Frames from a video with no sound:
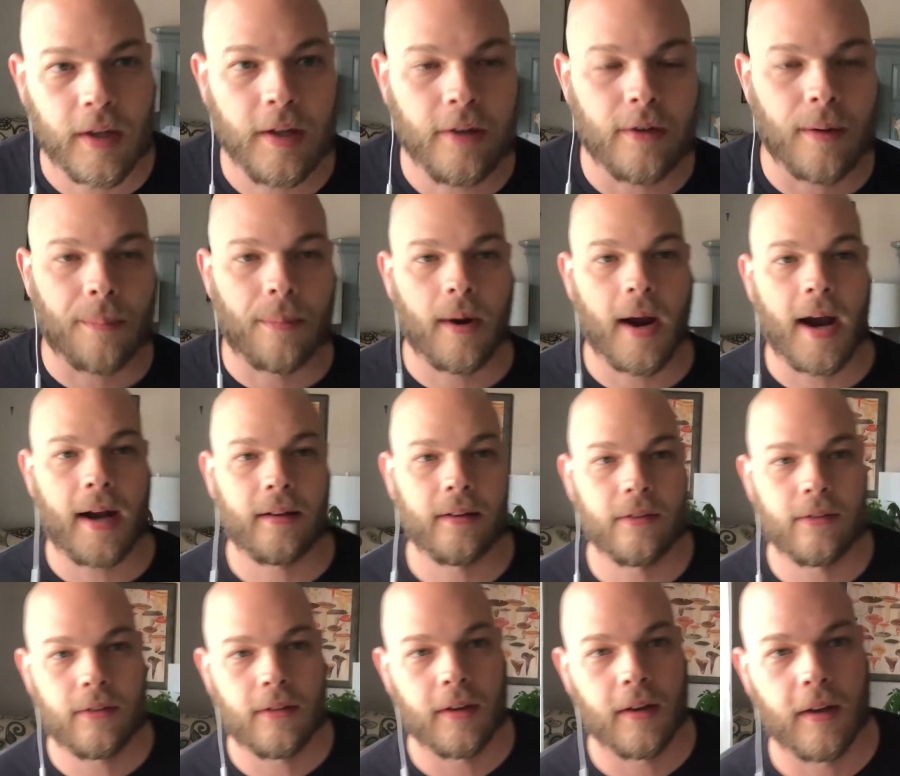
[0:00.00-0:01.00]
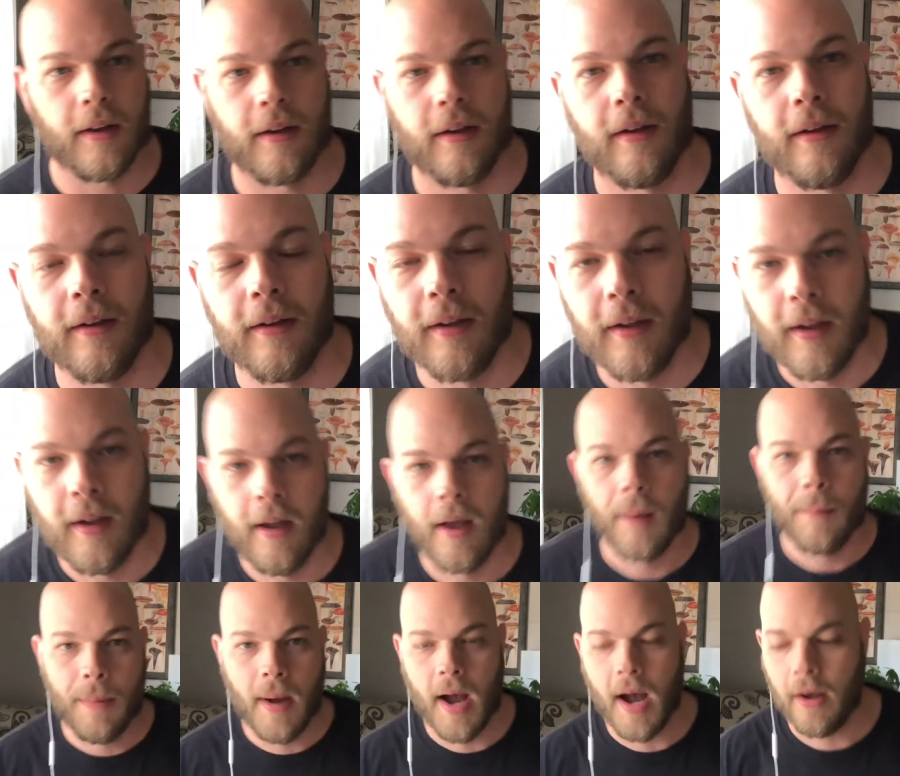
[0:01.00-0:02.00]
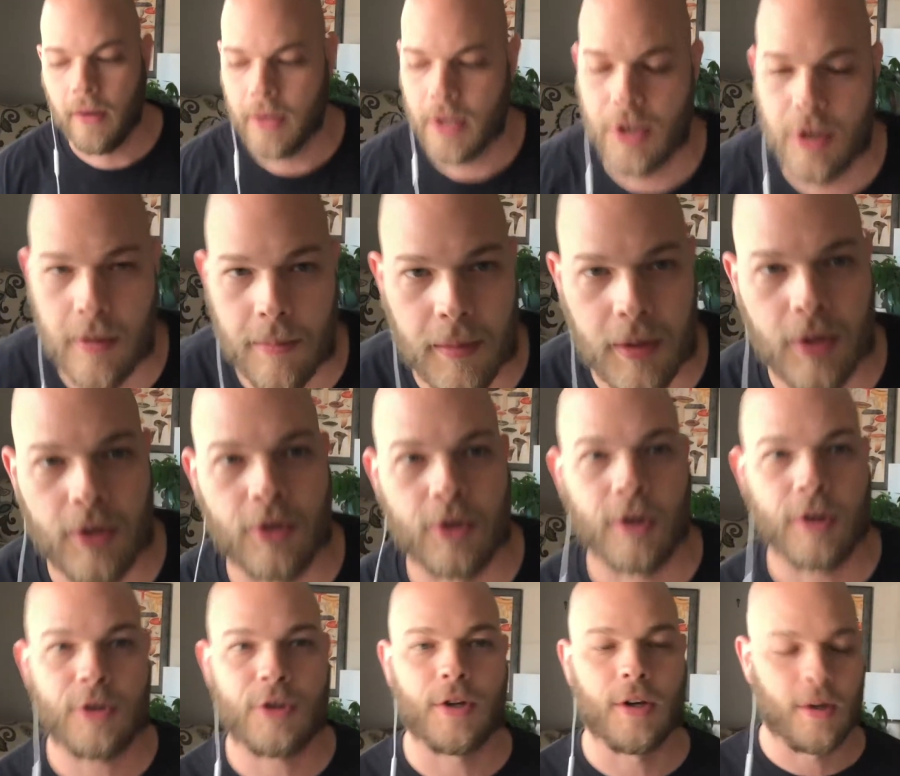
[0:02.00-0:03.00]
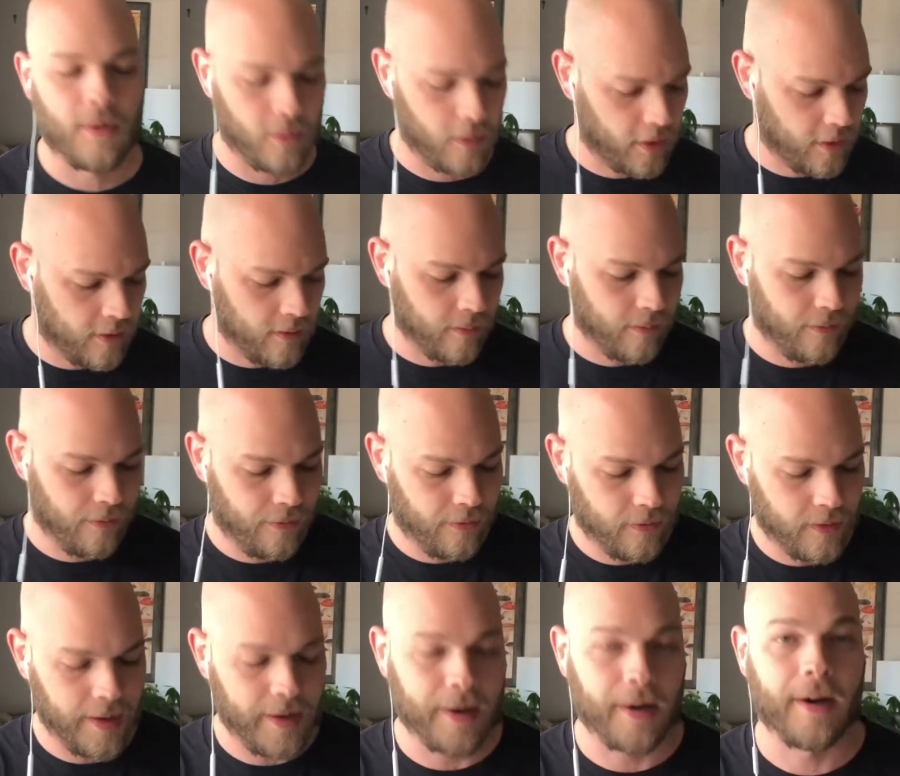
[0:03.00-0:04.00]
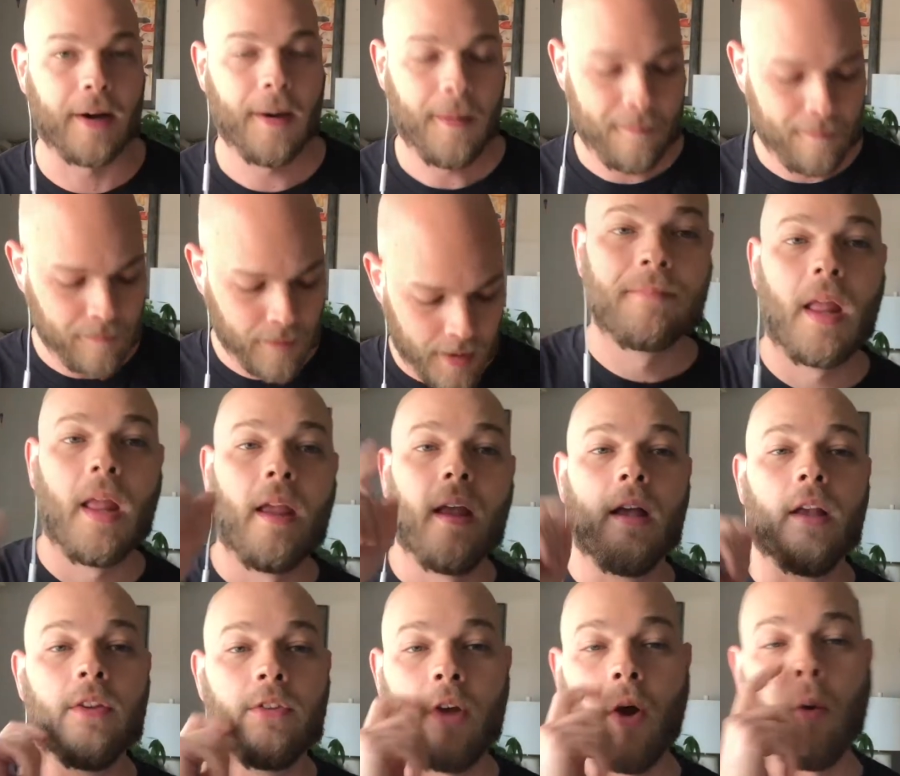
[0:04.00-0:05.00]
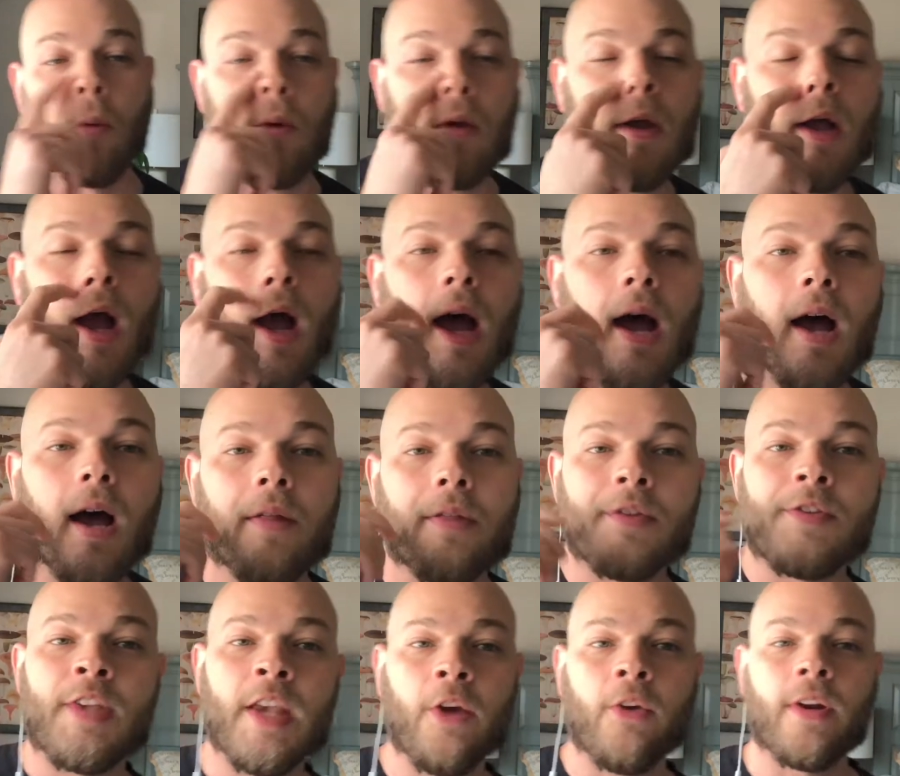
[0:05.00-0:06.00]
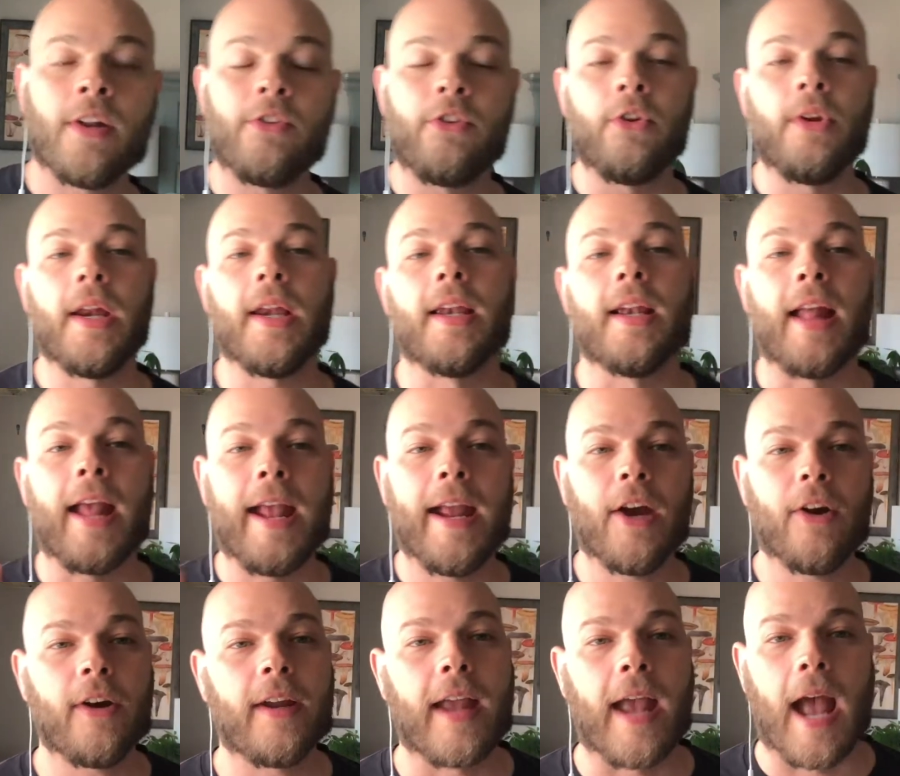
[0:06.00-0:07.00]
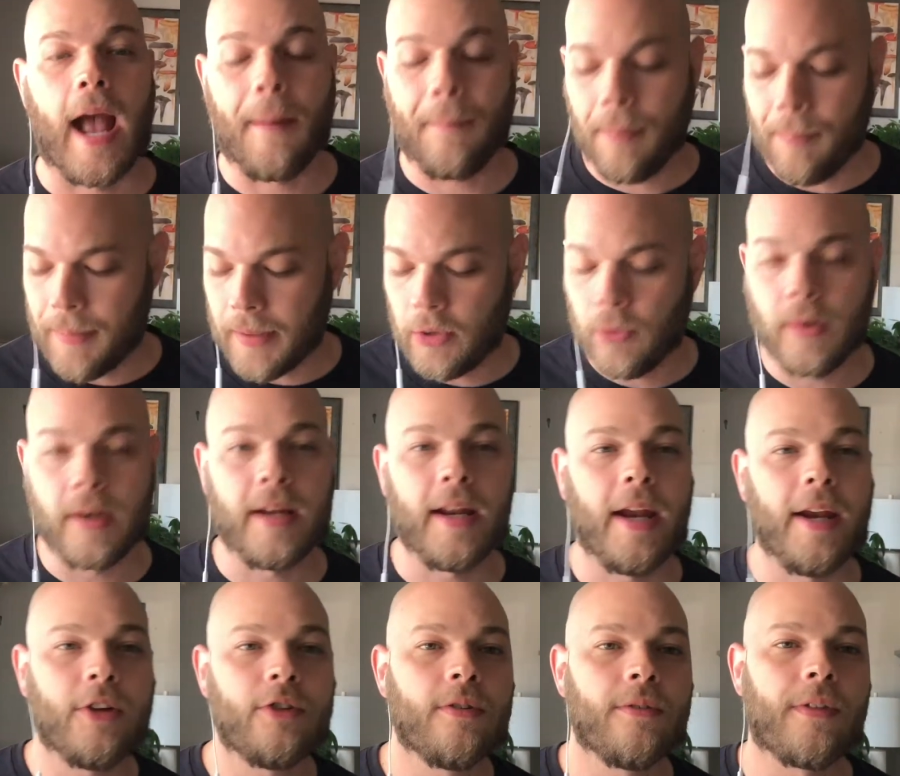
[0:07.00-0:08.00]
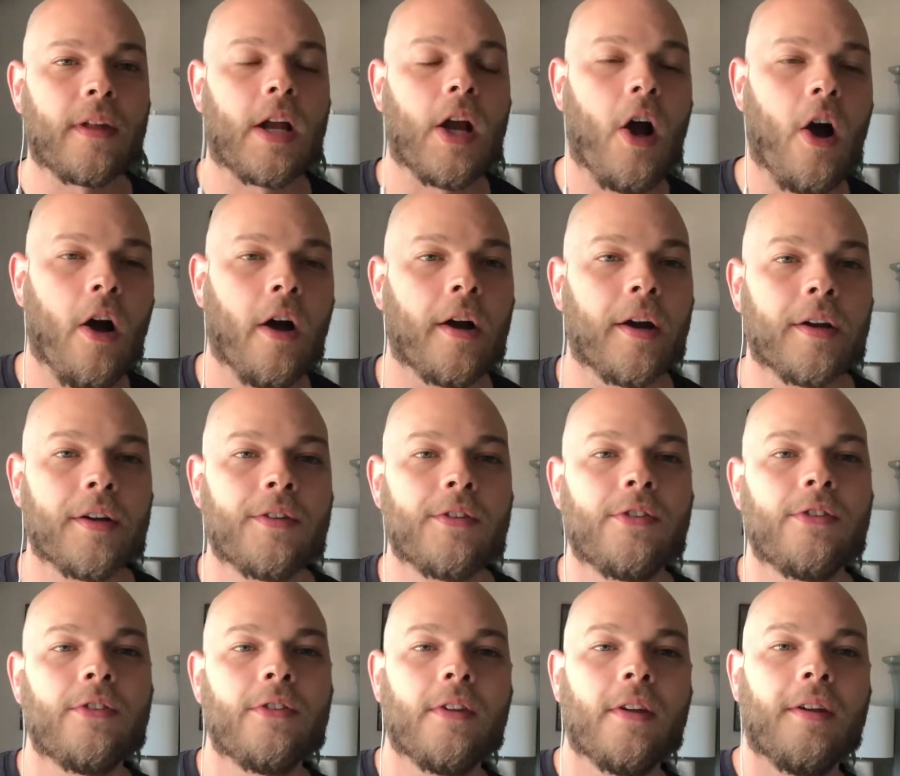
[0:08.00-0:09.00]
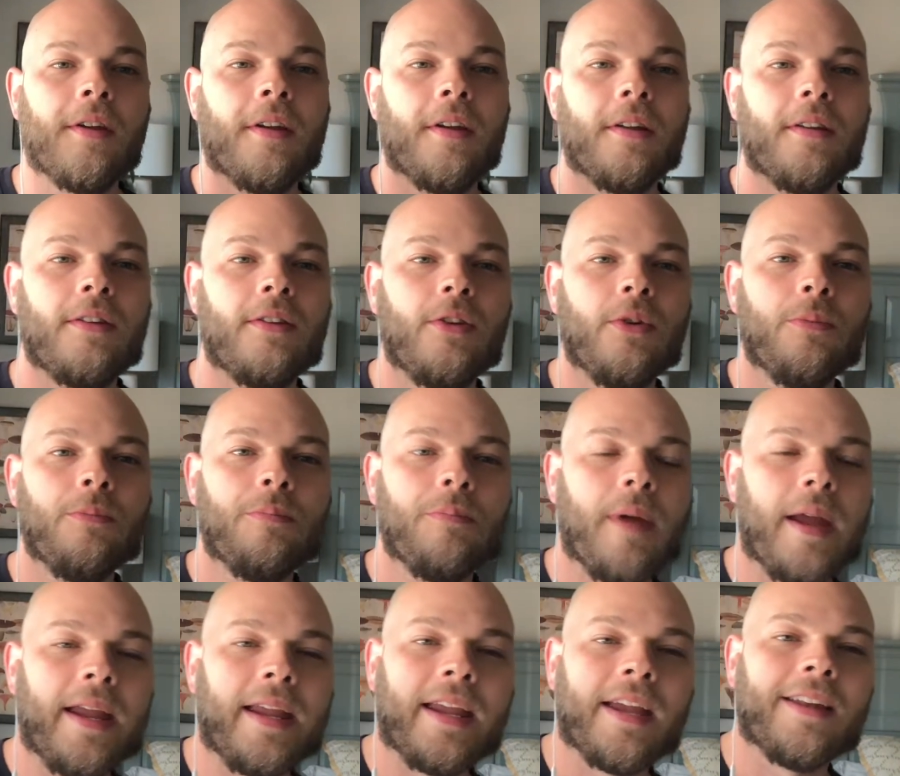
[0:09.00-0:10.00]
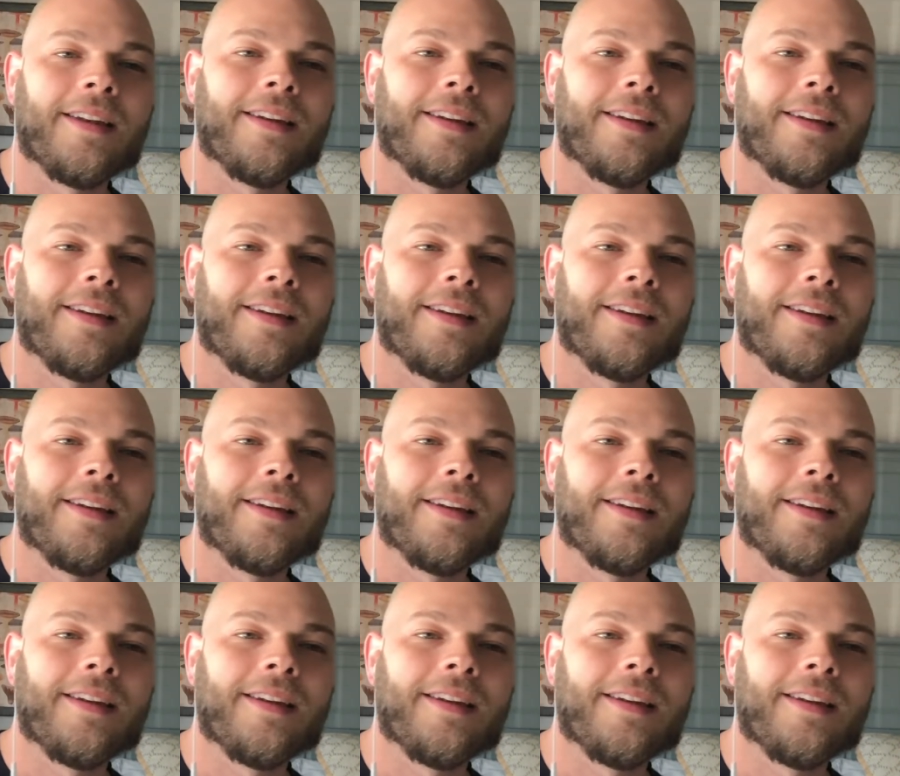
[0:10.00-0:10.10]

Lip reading: a practiced, polished magician with some flair. So the secret is you need an air gap between each of the cards to make